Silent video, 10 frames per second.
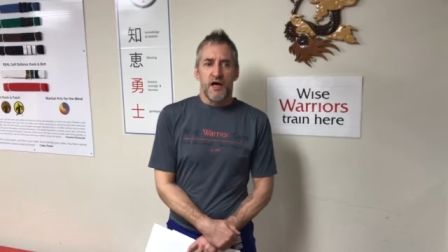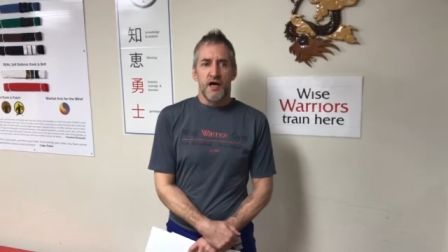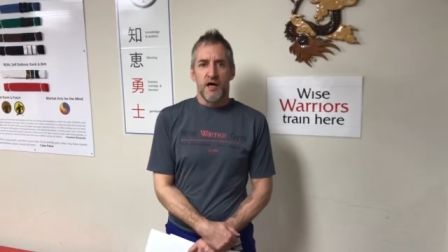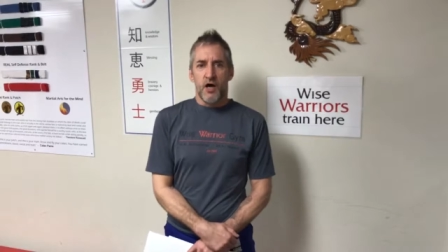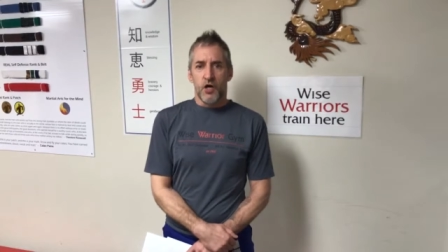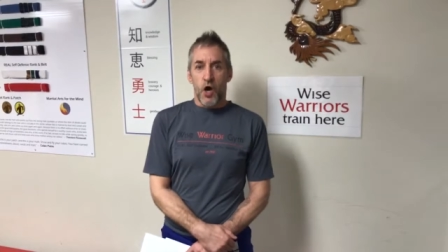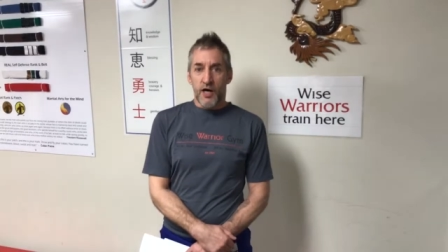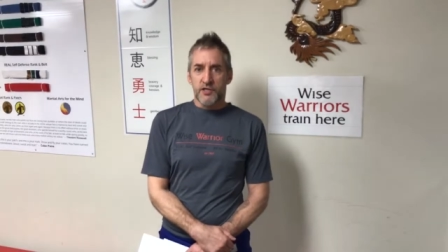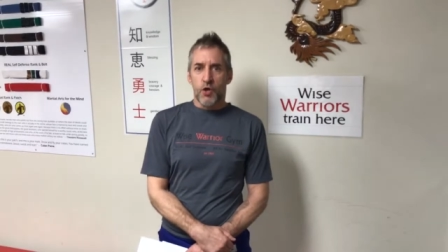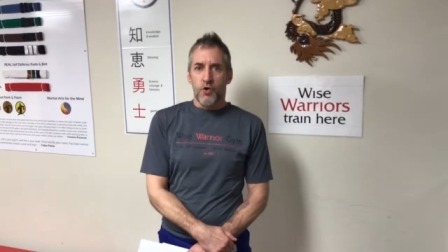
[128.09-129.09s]
uh, our
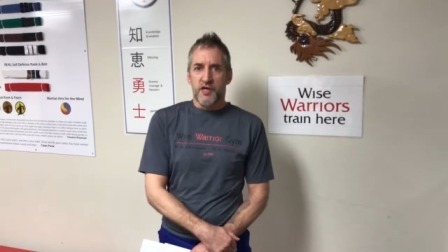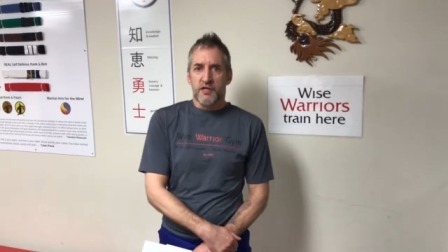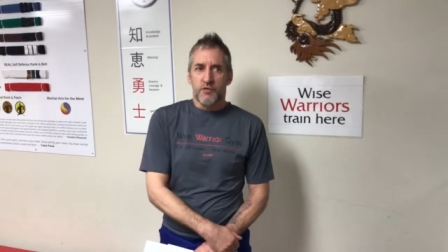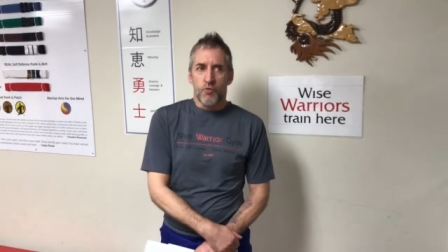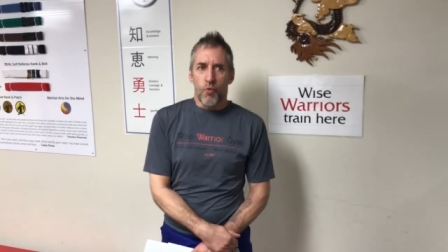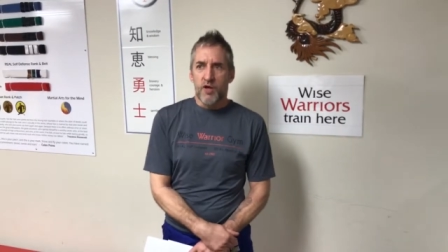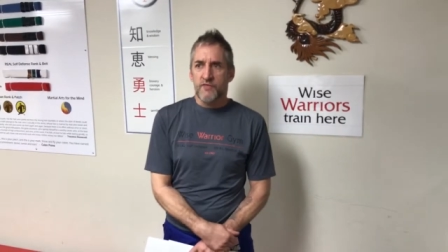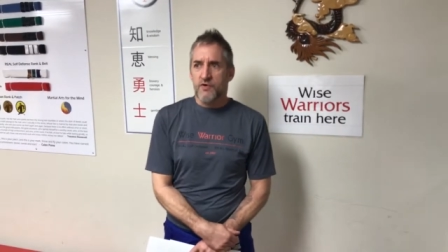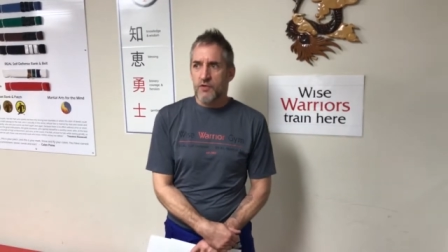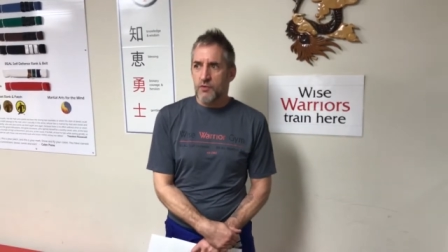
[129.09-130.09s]
ongoing one
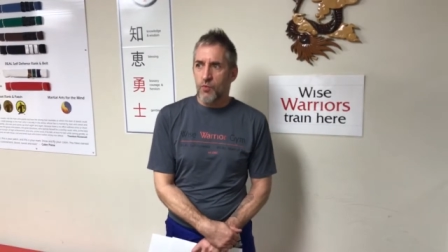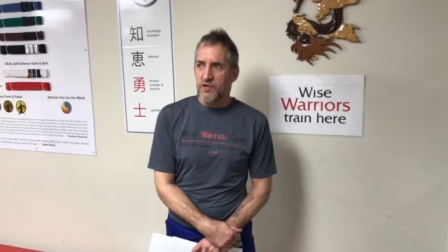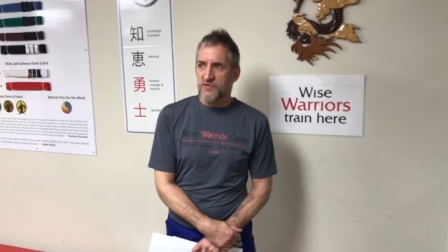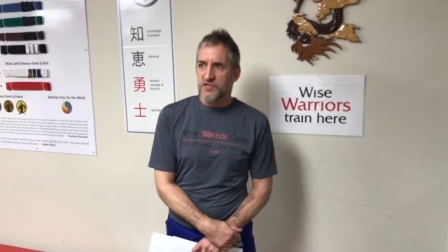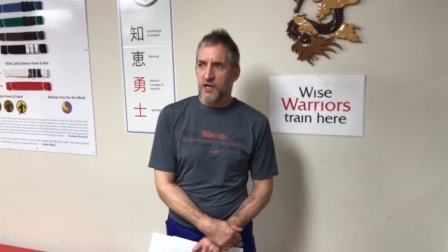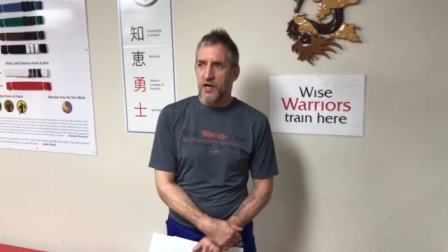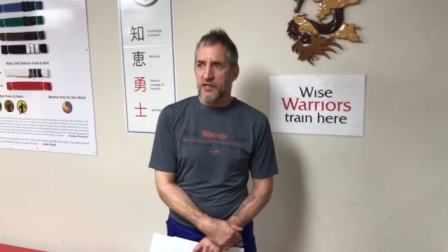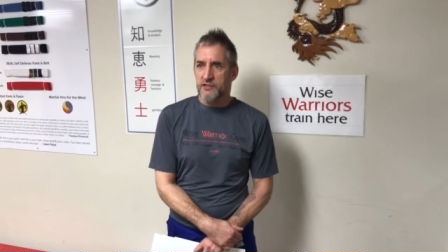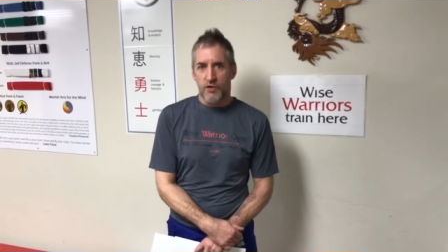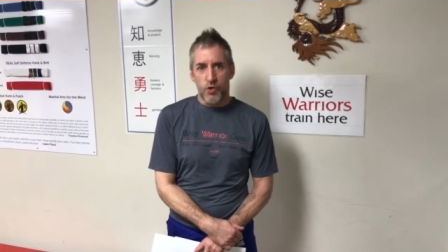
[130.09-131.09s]
of our one of a
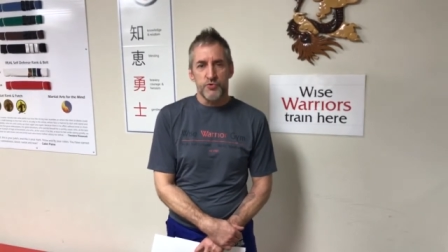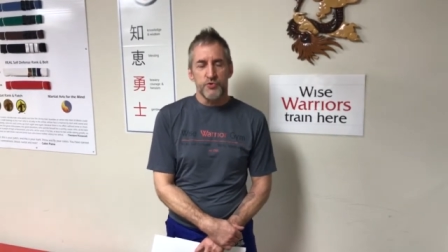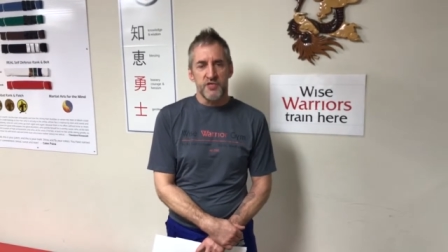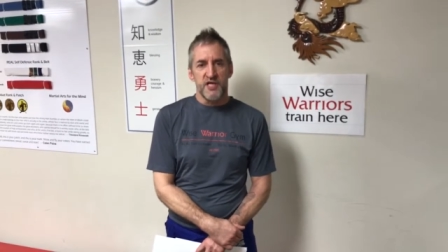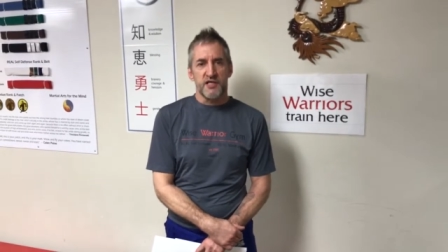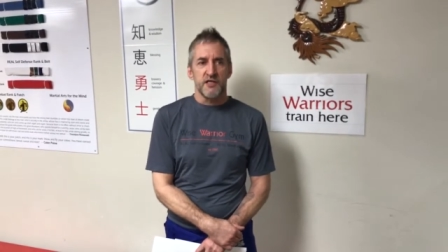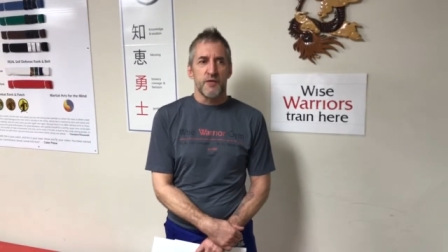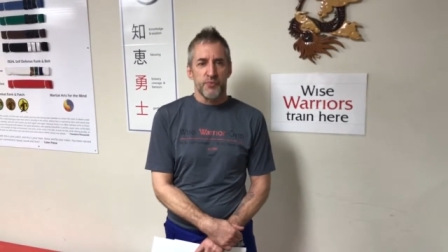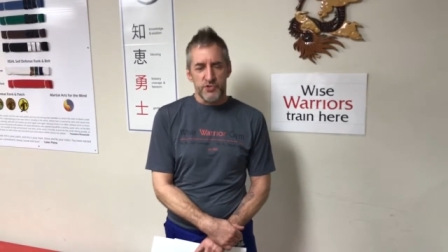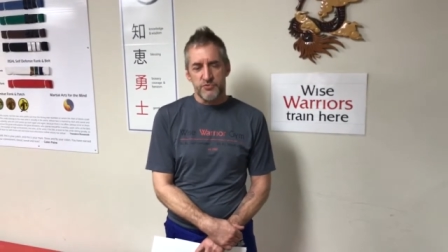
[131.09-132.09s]
kind, our own unique
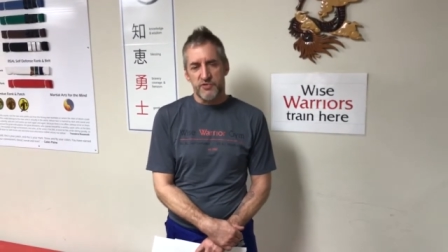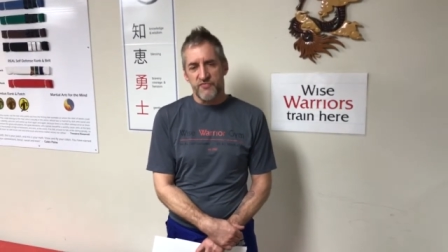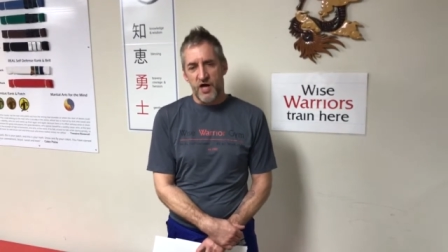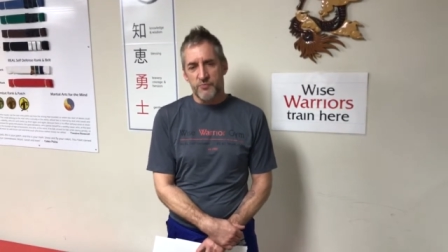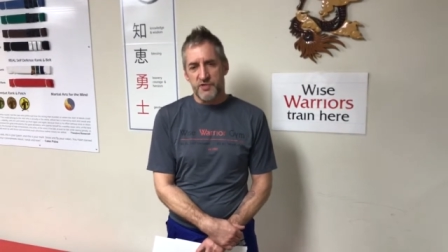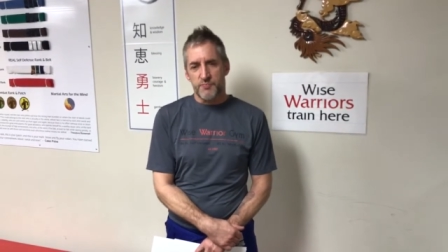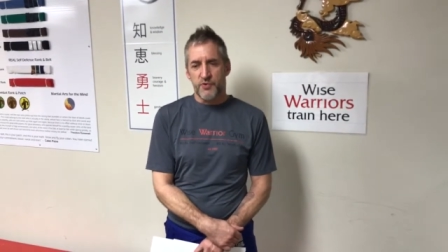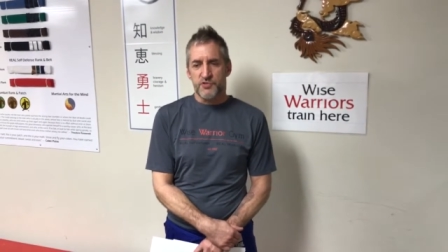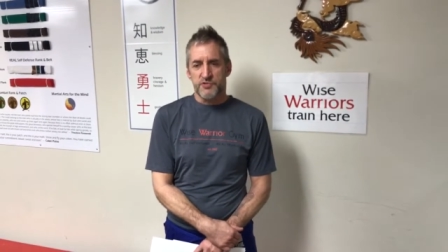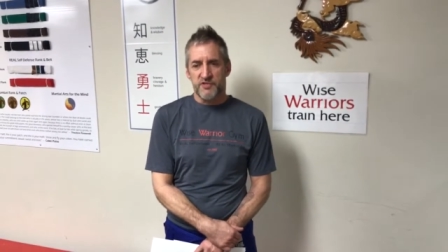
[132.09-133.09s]
personal development,
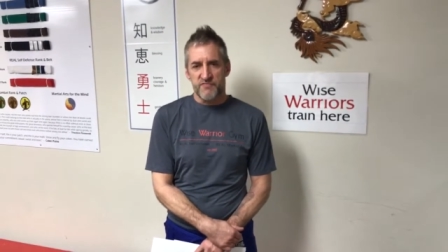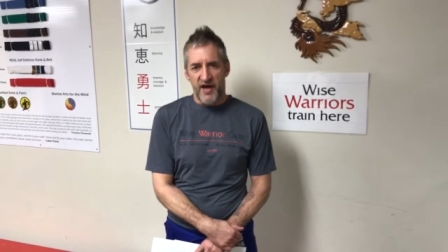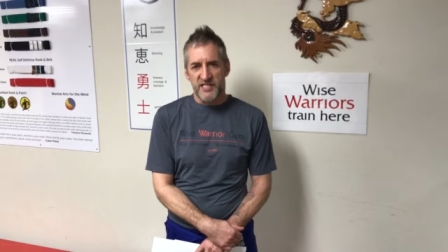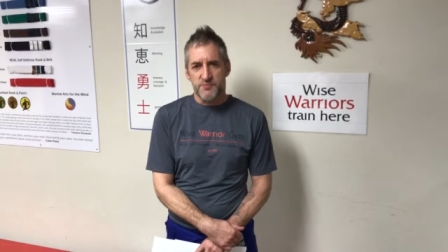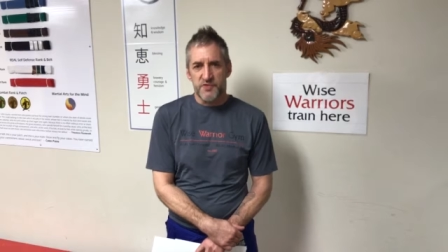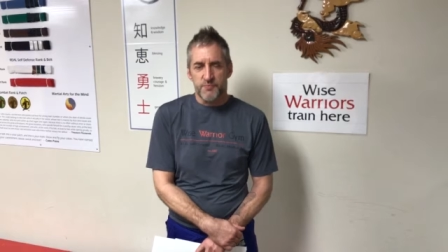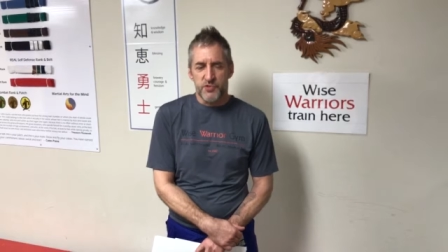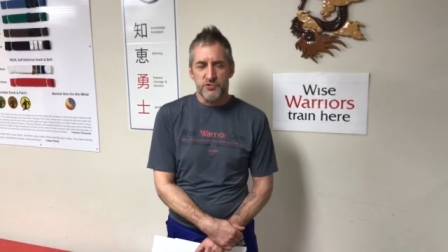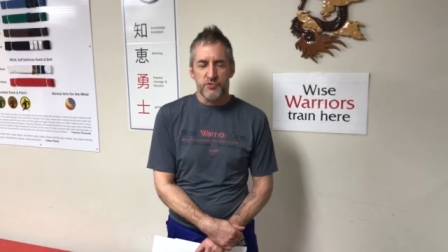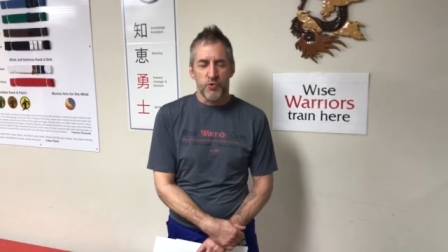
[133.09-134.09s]
personal advancement,
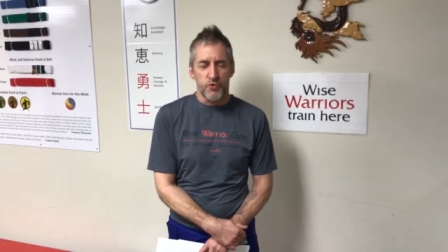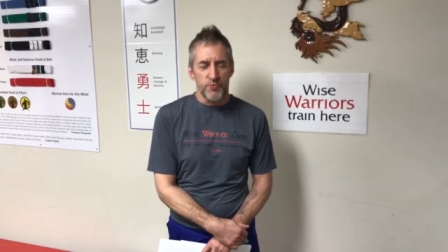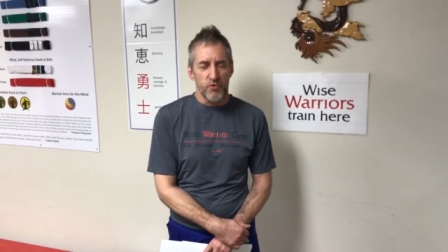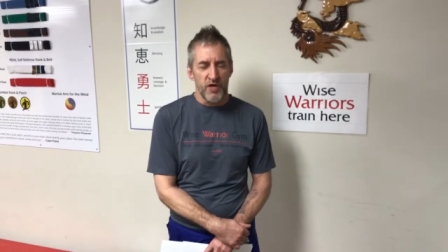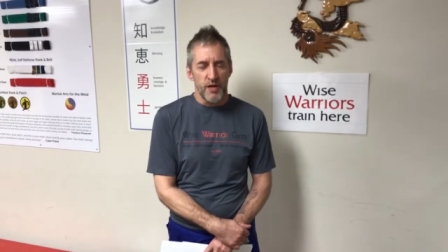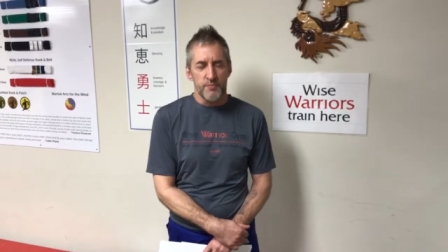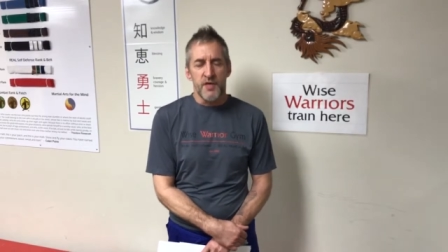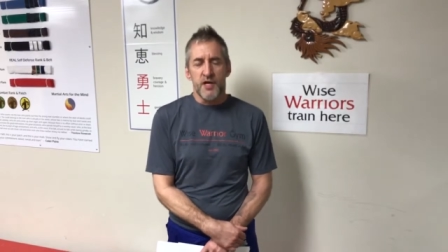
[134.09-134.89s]
personal growth program